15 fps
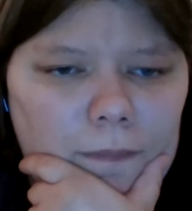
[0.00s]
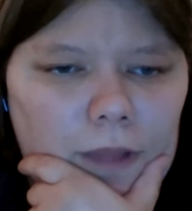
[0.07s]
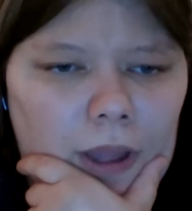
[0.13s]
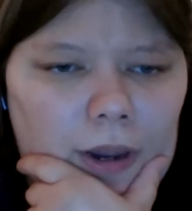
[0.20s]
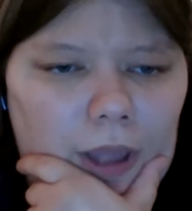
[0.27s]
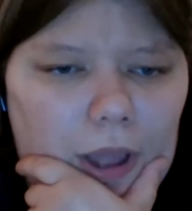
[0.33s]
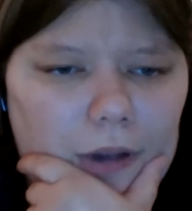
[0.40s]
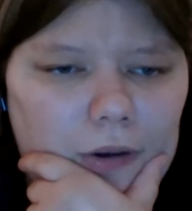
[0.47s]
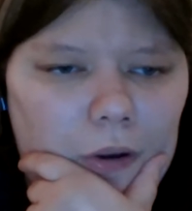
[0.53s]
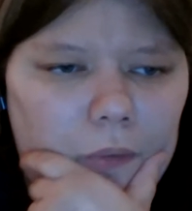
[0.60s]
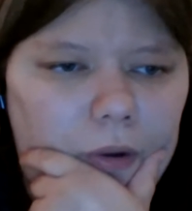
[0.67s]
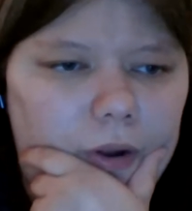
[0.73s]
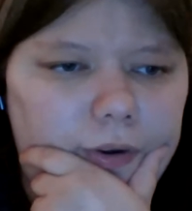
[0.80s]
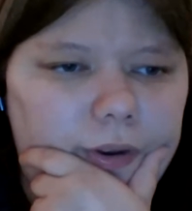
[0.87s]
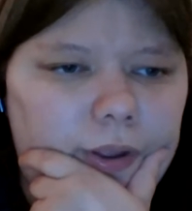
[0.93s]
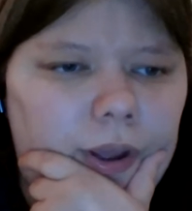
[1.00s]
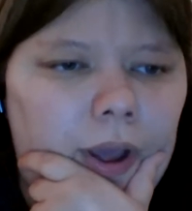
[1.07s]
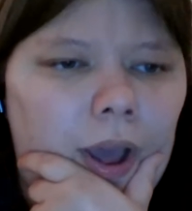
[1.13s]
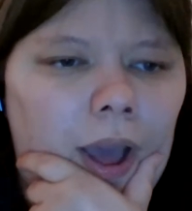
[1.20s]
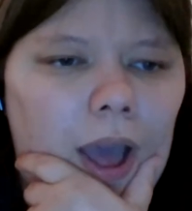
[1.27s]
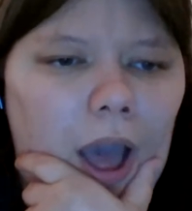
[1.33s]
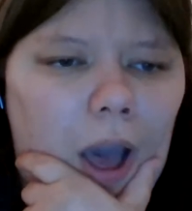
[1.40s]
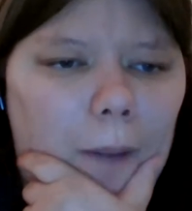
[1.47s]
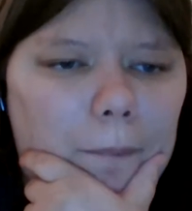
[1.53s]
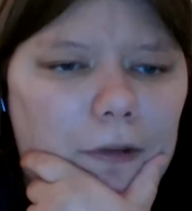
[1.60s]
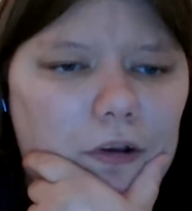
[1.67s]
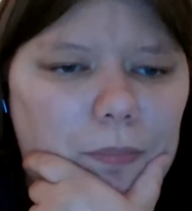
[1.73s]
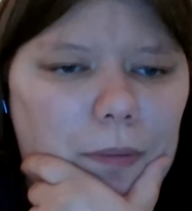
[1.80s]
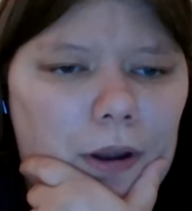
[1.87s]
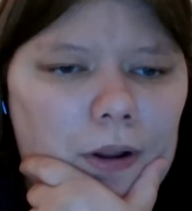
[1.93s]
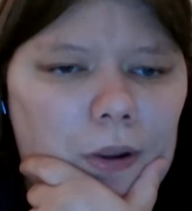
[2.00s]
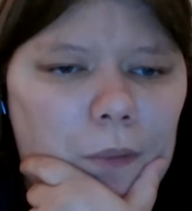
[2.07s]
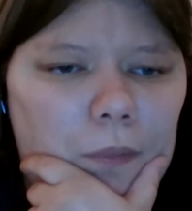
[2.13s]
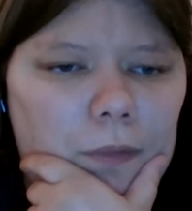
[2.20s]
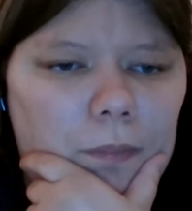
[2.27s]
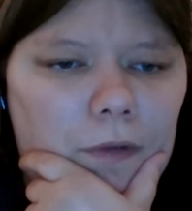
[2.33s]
and had no idea how much better it would